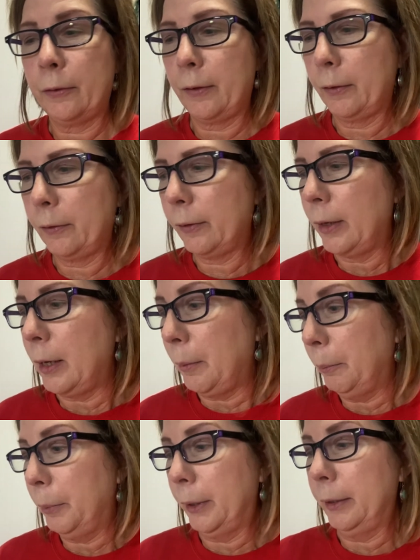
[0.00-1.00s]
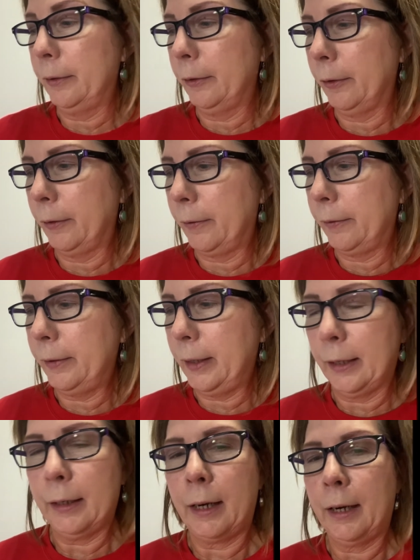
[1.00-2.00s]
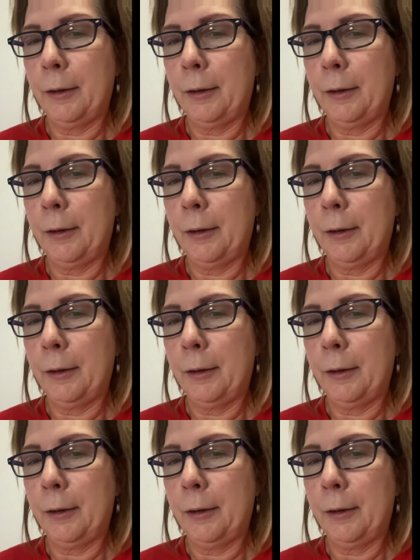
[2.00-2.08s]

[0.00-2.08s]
those, but you're going to see it.